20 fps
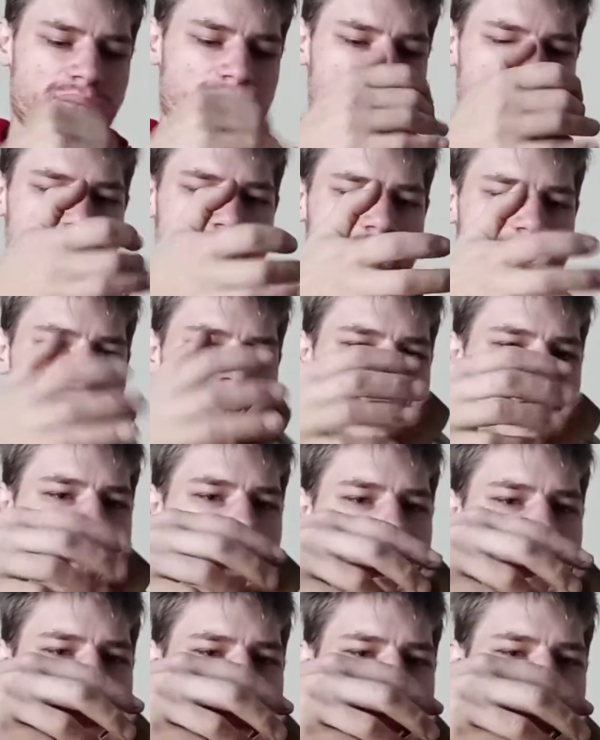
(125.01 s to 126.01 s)
Make sure it's
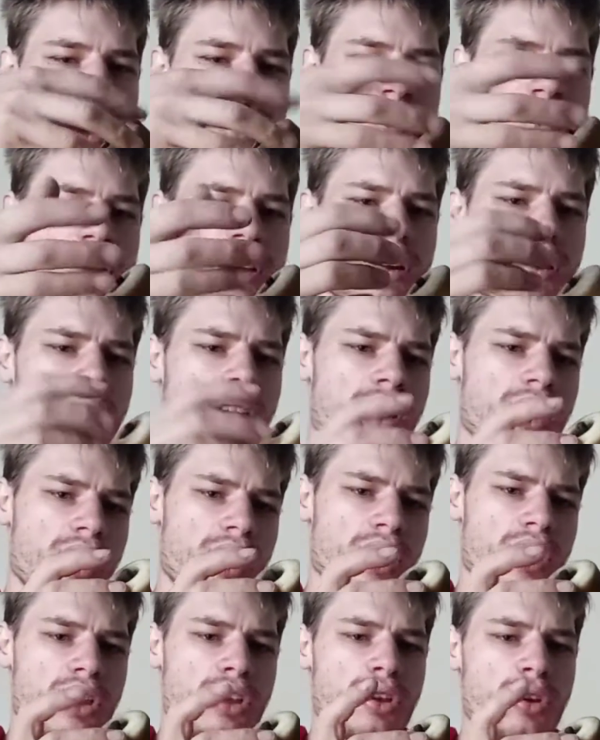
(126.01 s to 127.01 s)
all the way on there.
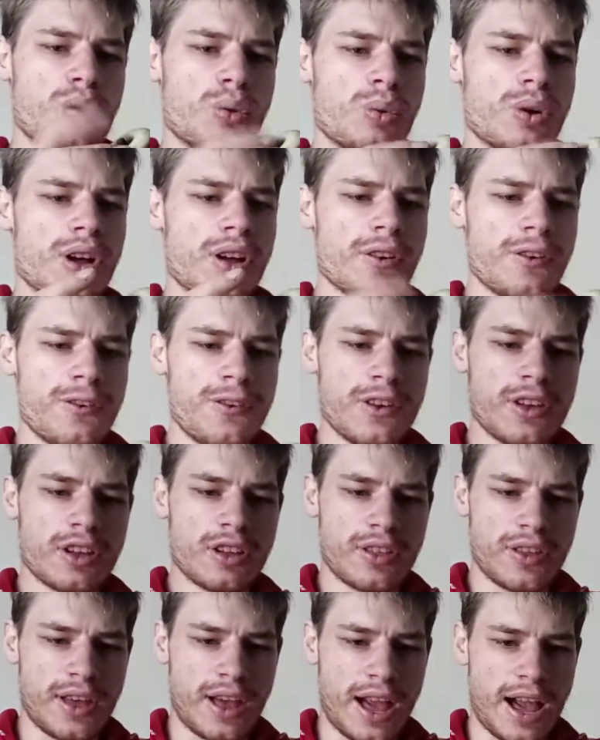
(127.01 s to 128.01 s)
You will
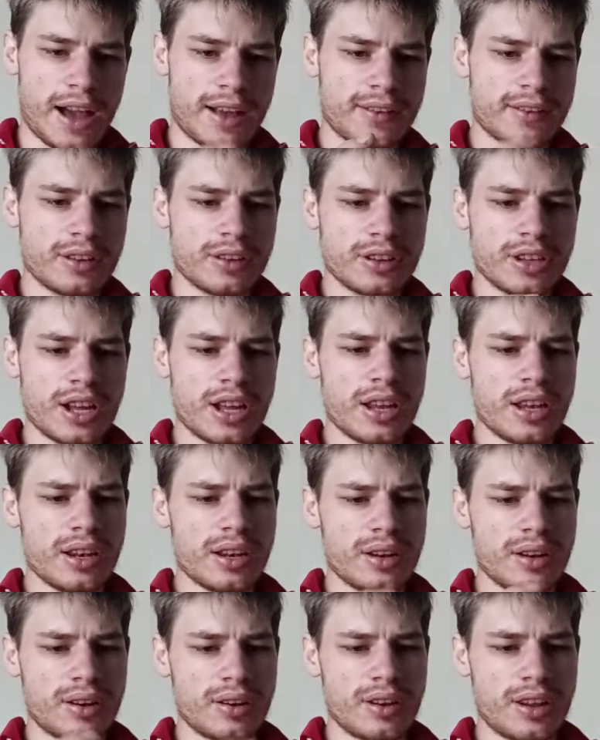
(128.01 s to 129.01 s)
feel the axle
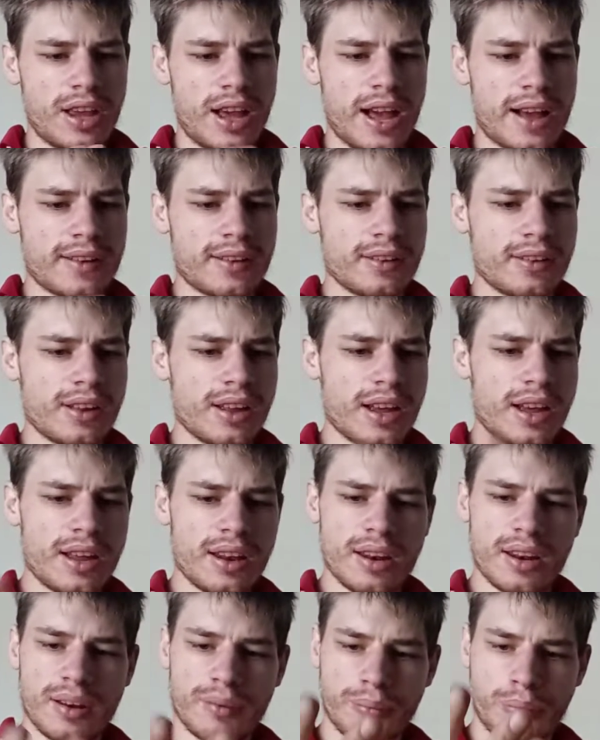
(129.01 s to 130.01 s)
nut, the axle
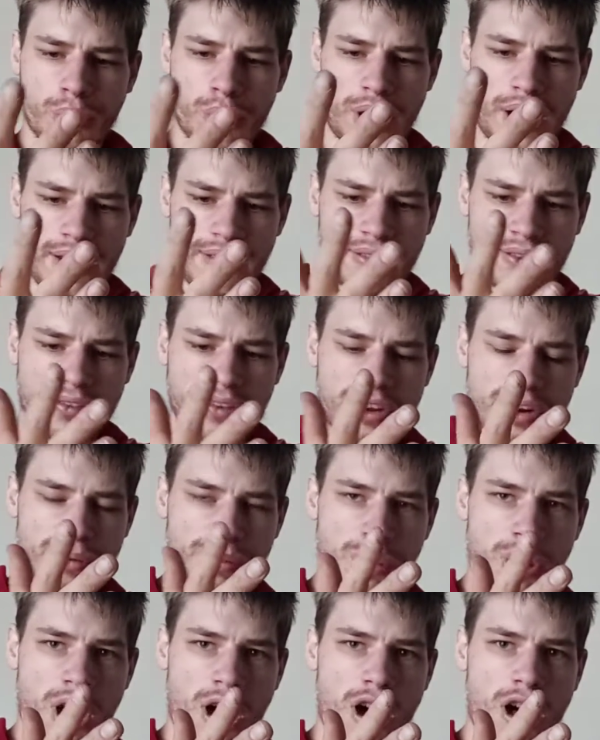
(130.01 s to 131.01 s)
head, press into
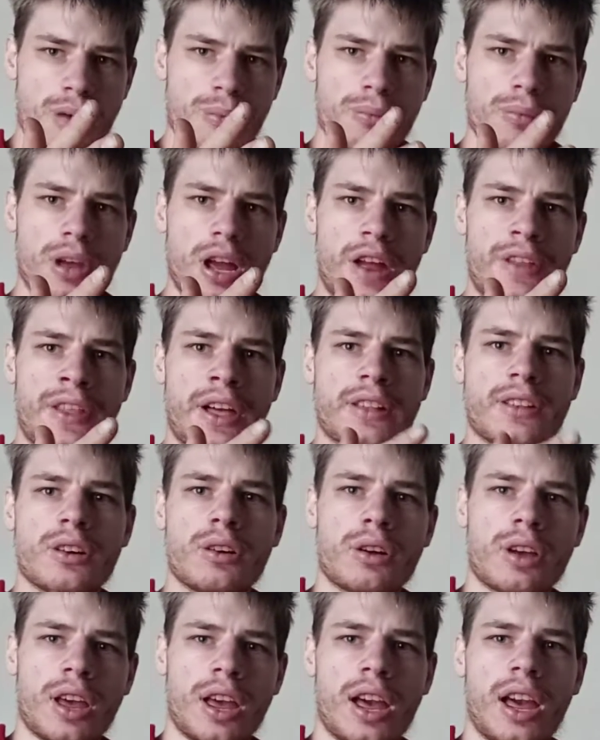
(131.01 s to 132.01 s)
your palm, and that's
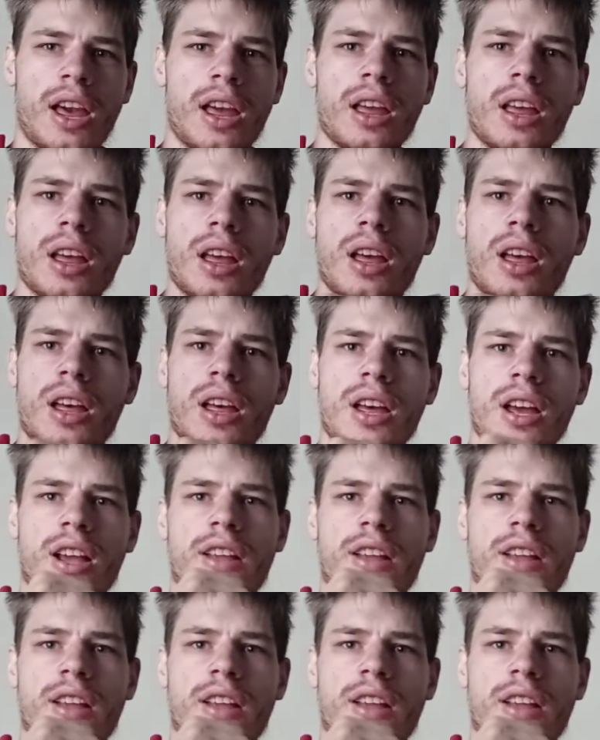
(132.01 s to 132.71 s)
okay,